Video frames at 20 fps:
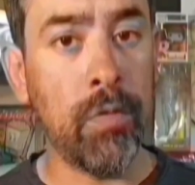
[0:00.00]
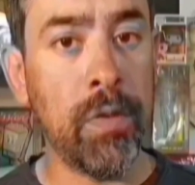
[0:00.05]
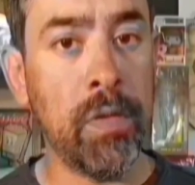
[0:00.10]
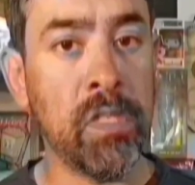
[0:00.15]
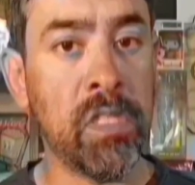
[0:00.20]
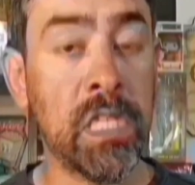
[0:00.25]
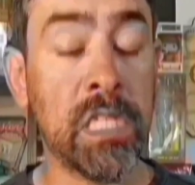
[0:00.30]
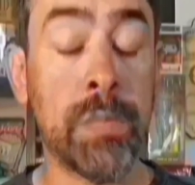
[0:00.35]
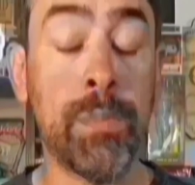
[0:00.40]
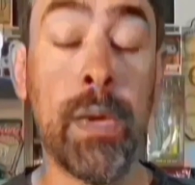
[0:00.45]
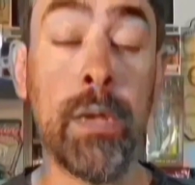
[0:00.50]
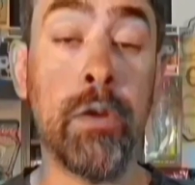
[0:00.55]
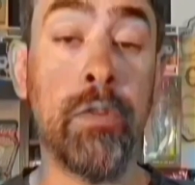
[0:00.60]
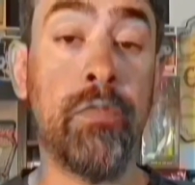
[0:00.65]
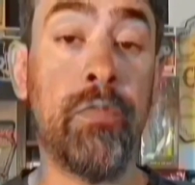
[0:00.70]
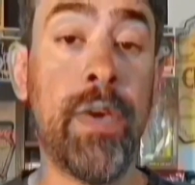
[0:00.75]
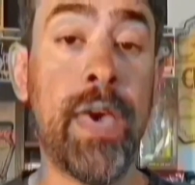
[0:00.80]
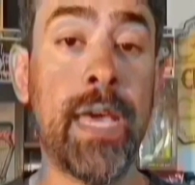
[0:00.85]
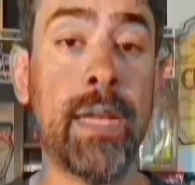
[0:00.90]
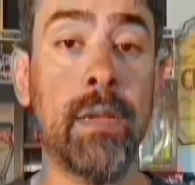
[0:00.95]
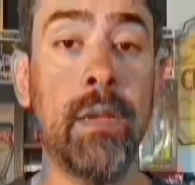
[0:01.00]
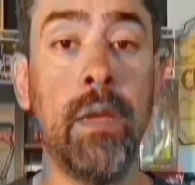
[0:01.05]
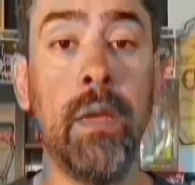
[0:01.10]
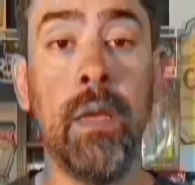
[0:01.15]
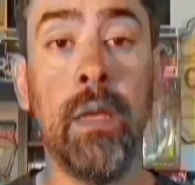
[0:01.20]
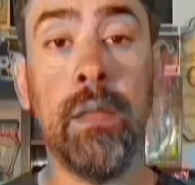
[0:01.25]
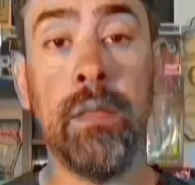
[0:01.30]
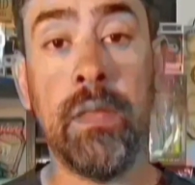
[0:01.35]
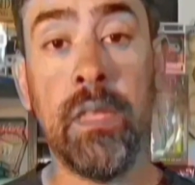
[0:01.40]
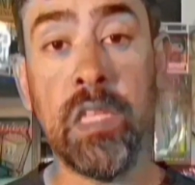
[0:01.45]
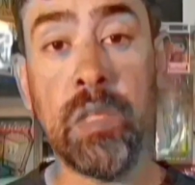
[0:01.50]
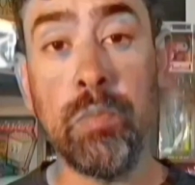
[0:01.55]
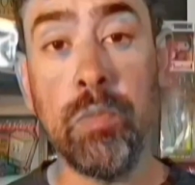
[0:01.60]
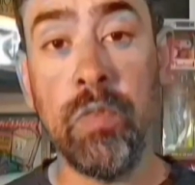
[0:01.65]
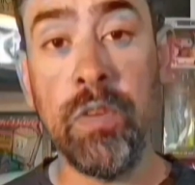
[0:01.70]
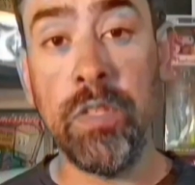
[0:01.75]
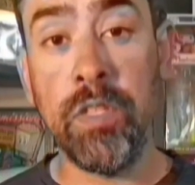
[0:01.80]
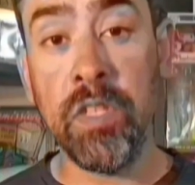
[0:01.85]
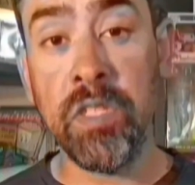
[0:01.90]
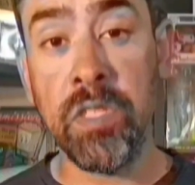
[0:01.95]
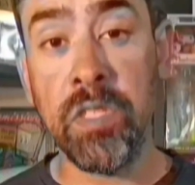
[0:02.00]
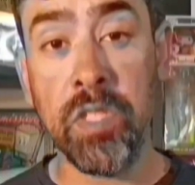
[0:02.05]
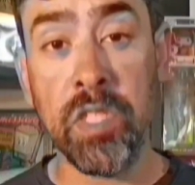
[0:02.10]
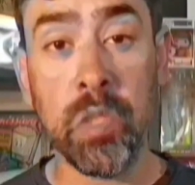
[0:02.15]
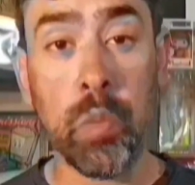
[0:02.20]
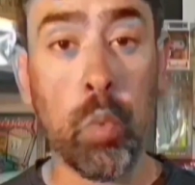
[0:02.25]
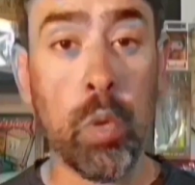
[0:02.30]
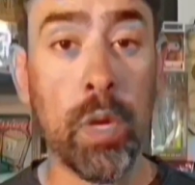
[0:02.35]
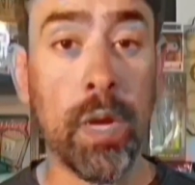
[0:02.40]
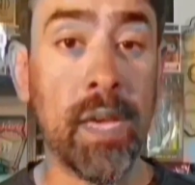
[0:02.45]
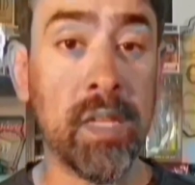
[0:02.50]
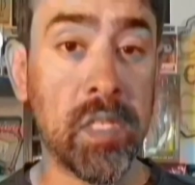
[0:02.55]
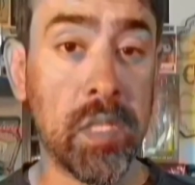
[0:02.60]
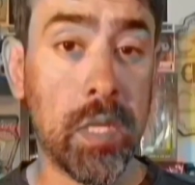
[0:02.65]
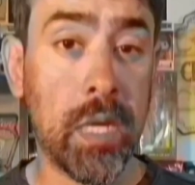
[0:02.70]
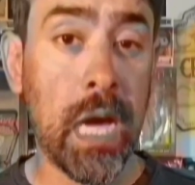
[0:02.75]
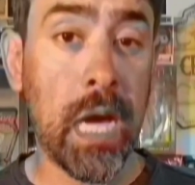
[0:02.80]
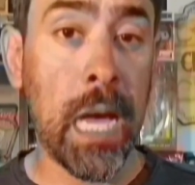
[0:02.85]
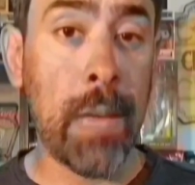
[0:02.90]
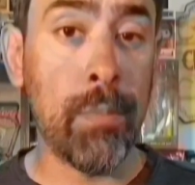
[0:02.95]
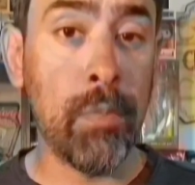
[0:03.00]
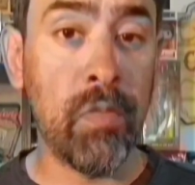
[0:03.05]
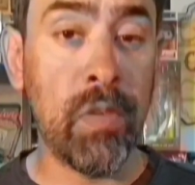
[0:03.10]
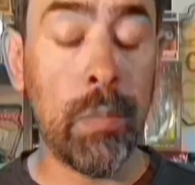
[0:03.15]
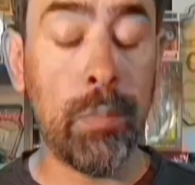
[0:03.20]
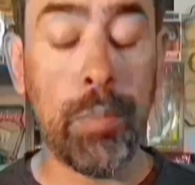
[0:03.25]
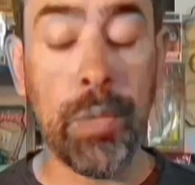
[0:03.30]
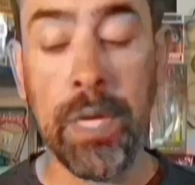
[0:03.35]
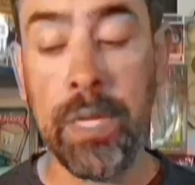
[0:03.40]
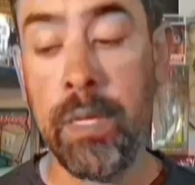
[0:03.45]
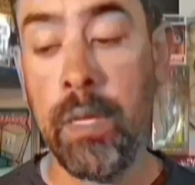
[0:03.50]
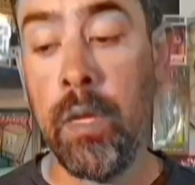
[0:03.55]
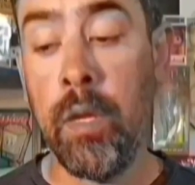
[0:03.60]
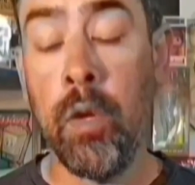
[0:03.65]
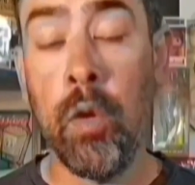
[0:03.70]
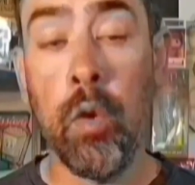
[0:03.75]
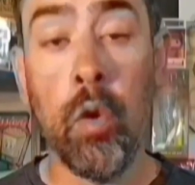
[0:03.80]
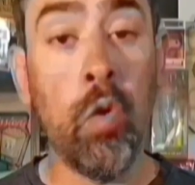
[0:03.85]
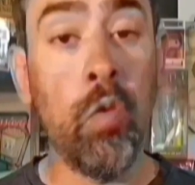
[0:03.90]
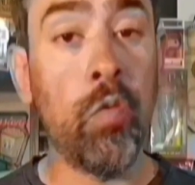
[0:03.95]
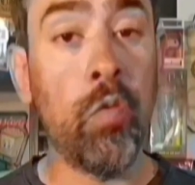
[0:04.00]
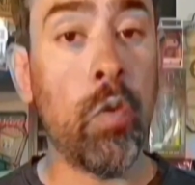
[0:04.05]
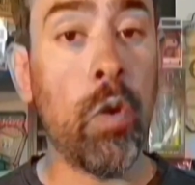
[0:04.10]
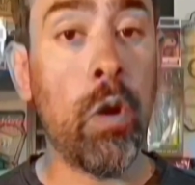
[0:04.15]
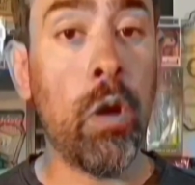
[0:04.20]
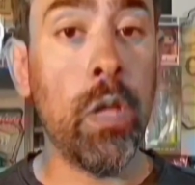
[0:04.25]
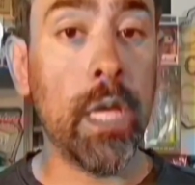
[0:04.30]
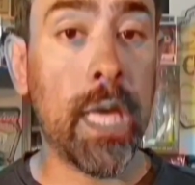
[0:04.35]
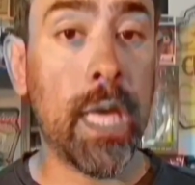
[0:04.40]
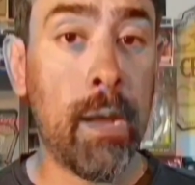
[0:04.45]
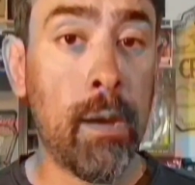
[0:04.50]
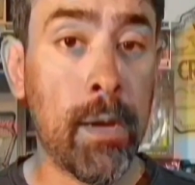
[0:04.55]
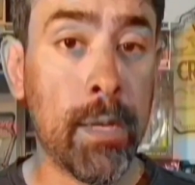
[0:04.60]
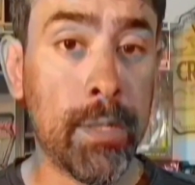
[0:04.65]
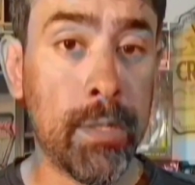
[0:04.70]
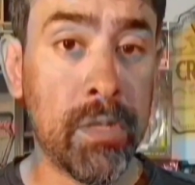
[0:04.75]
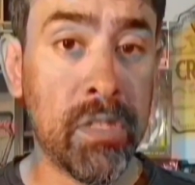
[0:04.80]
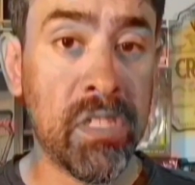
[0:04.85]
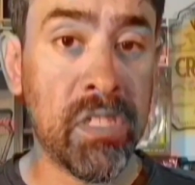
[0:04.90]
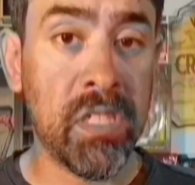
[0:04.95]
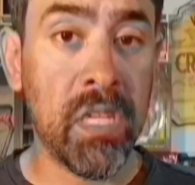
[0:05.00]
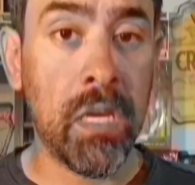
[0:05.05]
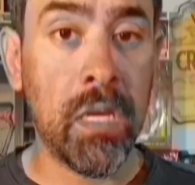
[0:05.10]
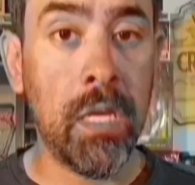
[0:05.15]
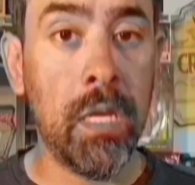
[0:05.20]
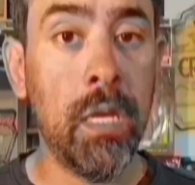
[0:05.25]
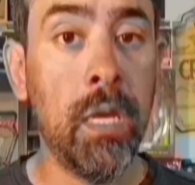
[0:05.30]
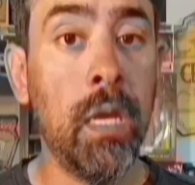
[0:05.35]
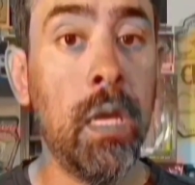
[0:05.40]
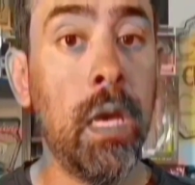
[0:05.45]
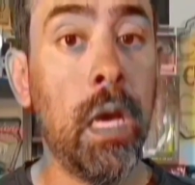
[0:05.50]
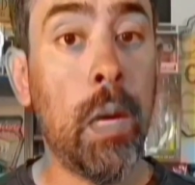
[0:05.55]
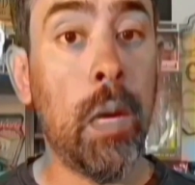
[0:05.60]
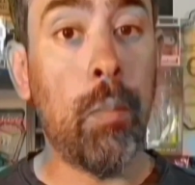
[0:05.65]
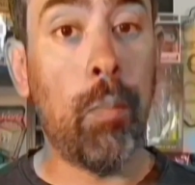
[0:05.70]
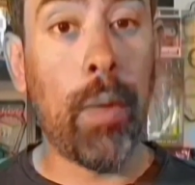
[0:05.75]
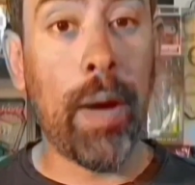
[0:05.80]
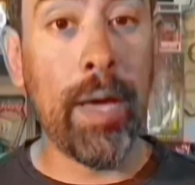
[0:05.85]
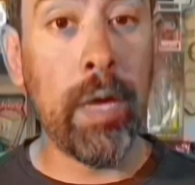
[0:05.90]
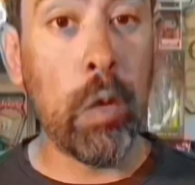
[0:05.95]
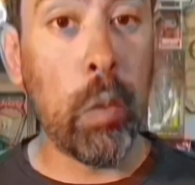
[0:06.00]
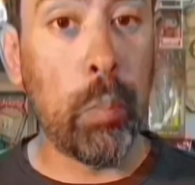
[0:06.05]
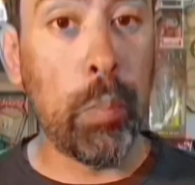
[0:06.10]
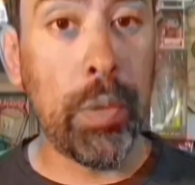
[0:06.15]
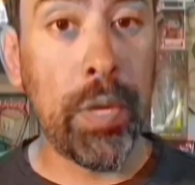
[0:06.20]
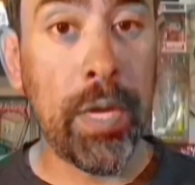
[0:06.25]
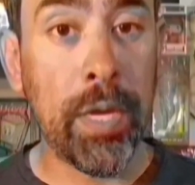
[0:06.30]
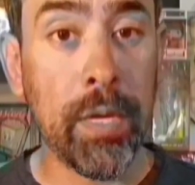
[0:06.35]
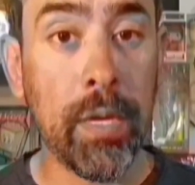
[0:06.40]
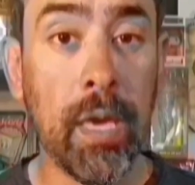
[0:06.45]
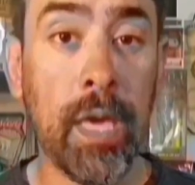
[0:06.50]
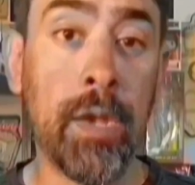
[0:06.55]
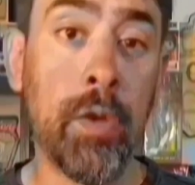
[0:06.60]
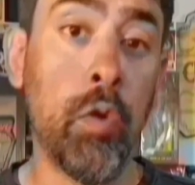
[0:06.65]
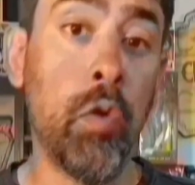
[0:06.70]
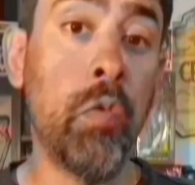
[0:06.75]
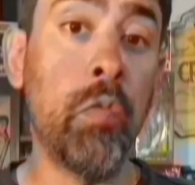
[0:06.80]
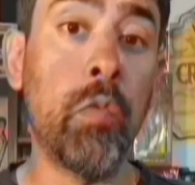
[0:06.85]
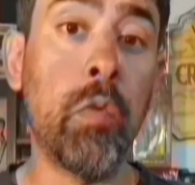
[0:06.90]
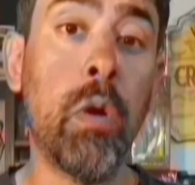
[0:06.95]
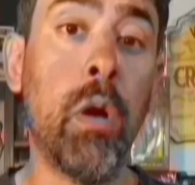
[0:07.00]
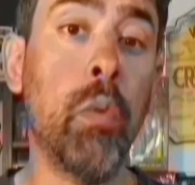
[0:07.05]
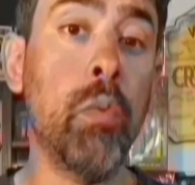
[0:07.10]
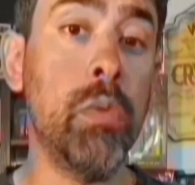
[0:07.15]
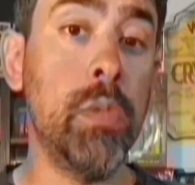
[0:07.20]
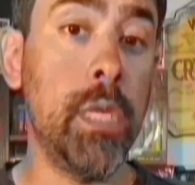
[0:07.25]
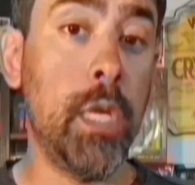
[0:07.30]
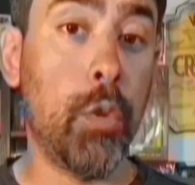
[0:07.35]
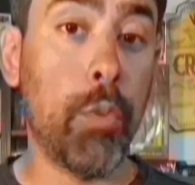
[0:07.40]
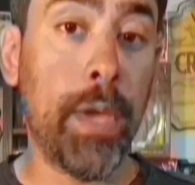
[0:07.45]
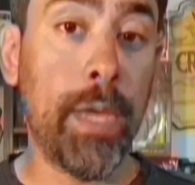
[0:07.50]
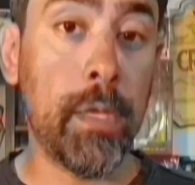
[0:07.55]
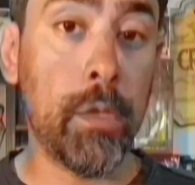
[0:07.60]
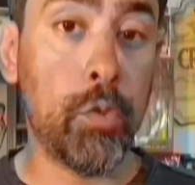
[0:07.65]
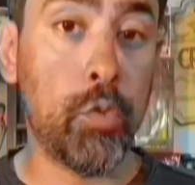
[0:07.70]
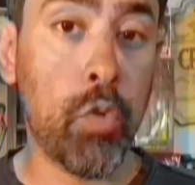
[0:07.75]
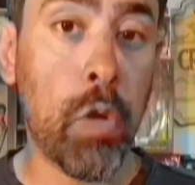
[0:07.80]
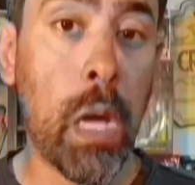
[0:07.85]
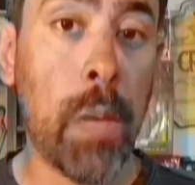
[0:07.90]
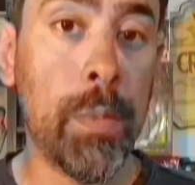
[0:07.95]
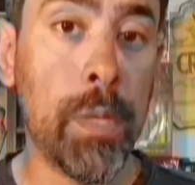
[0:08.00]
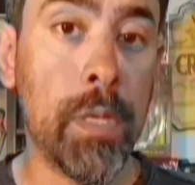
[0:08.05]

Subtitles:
As a matter of fact, this movie doesn't just work as a cop movie, but overall a character study, a biopic, and an overall really great drama.